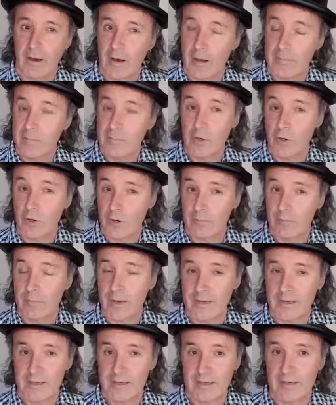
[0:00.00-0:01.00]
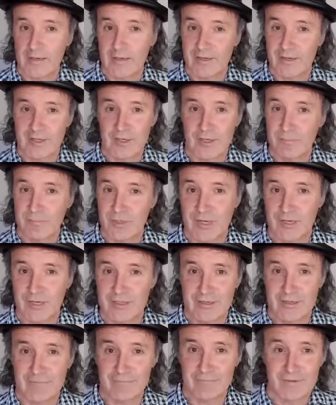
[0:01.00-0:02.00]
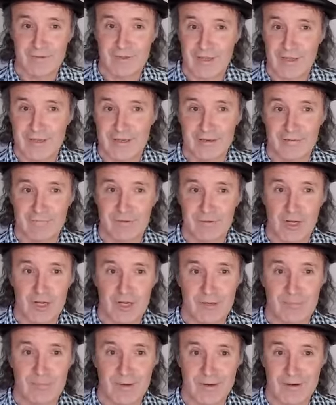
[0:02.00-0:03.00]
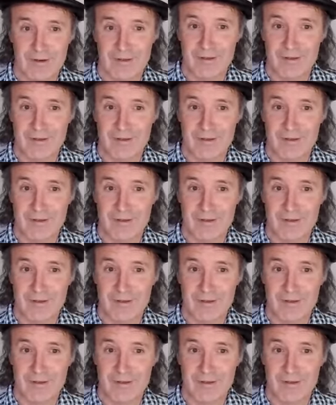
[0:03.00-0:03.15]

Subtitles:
I'm not making a subjective negative judgment